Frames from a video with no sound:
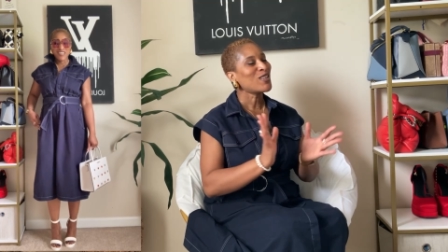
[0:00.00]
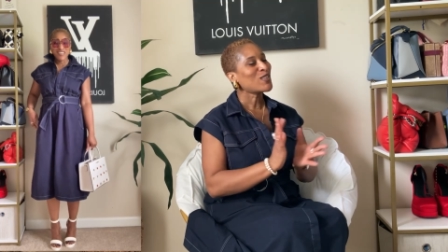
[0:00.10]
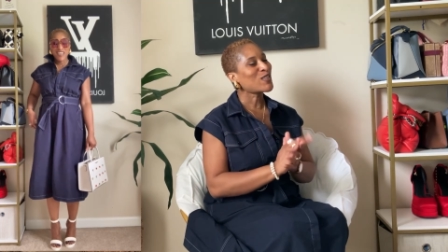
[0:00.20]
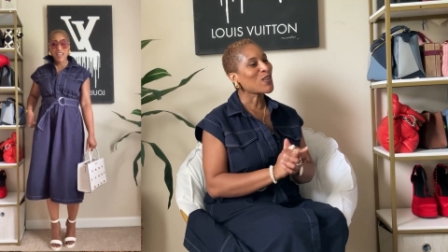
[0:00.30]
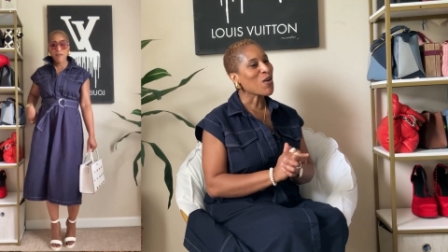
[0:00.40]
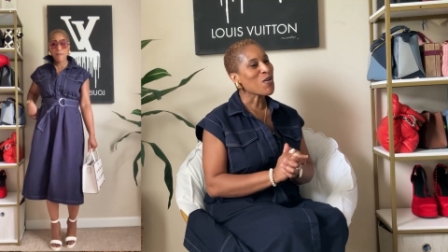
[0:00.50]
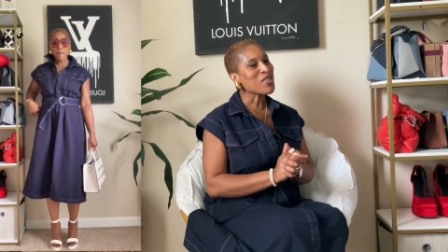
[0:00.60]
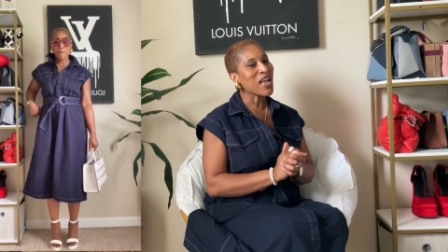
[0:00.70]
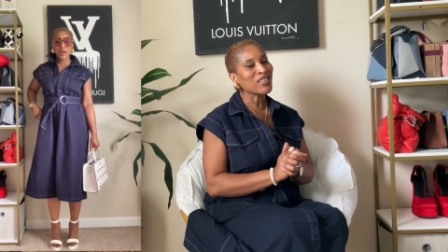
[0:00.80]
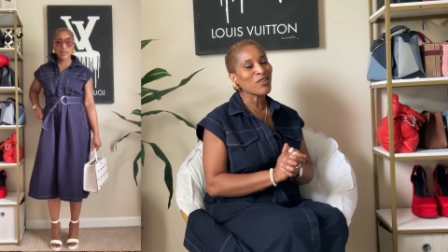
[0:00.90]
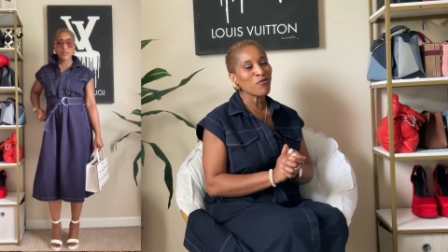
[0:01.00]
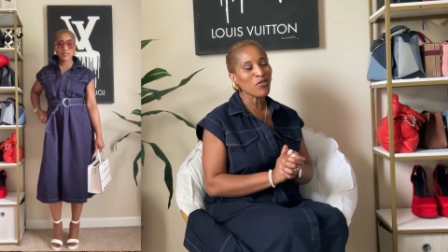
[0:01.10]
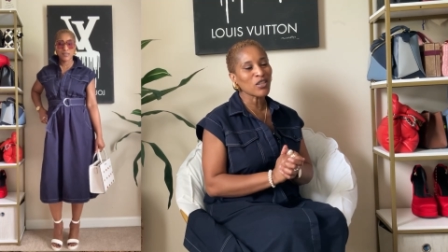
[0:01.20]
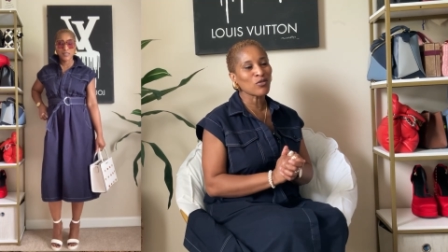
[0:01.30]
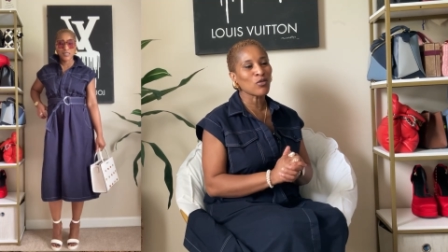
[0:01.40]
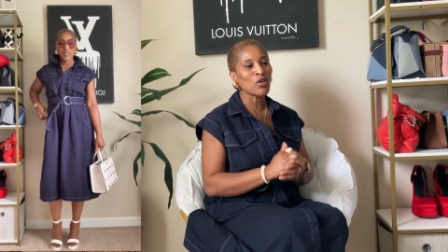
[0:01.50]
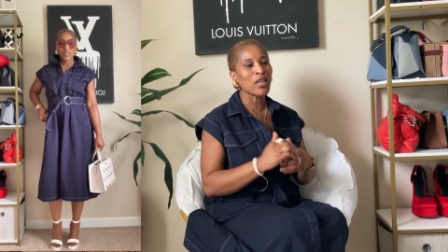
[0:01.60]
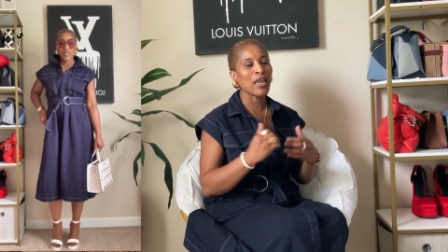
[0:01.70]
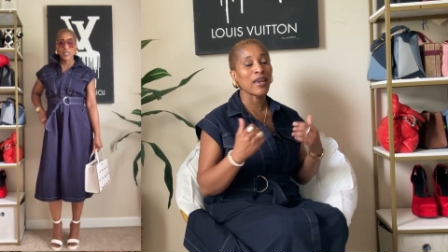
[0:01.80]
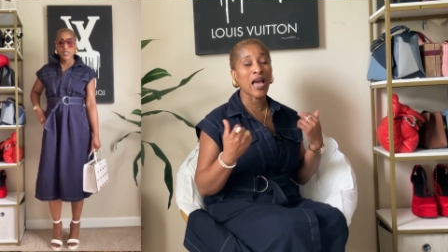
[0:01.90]
So that's the first one,
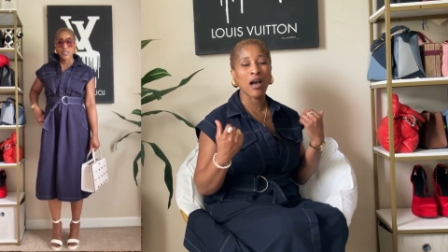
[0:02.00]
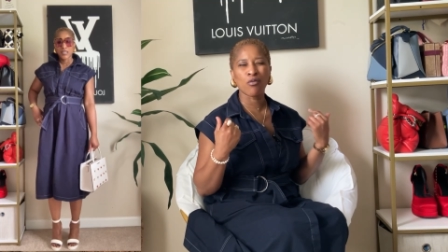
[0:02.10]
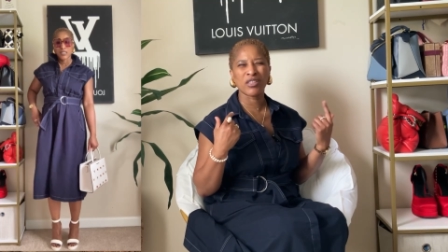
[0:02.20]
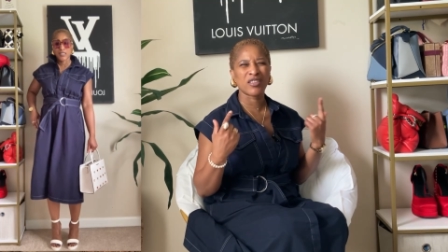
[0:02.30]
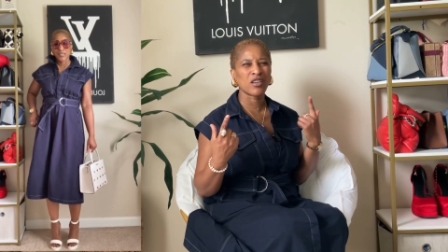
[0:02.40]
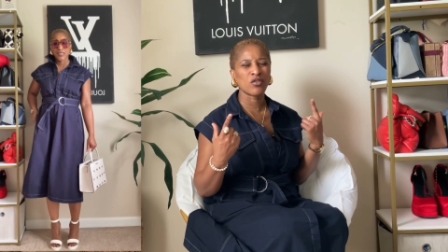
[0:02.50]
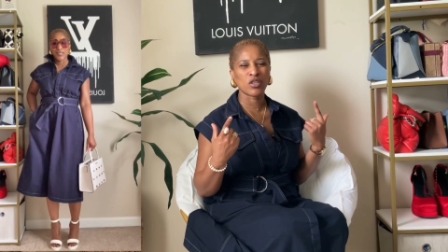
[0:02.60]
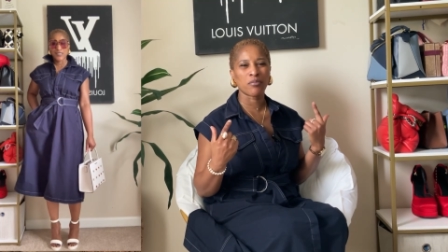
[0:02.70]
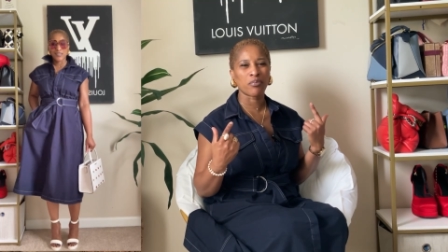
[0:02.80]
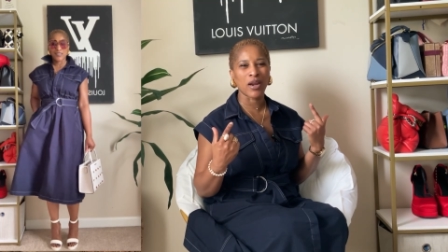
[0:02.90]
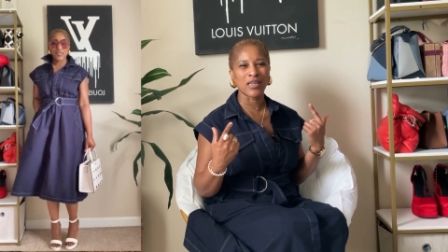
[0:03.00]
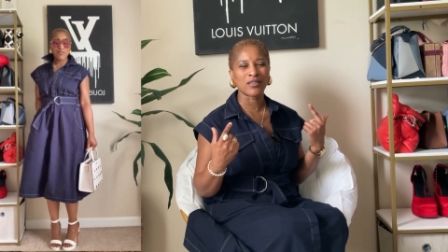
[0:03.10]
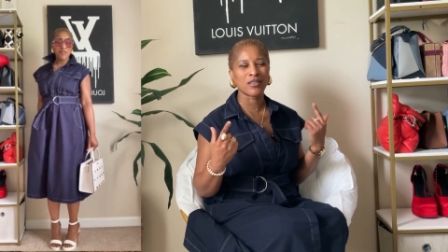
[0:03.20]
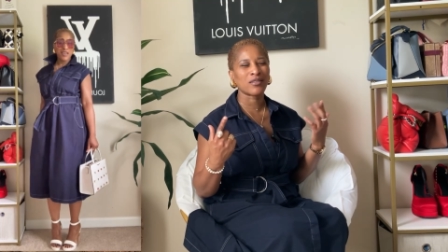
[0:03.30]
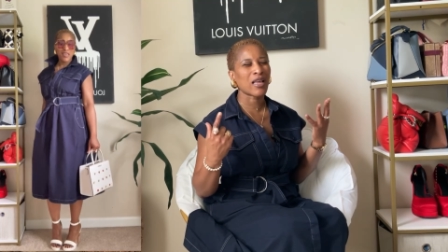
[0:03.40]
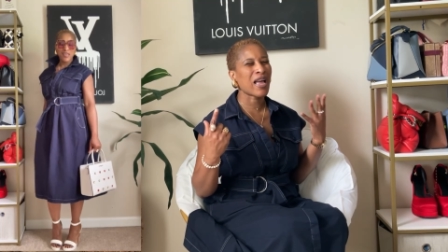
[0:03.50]
and I will tell you the prices.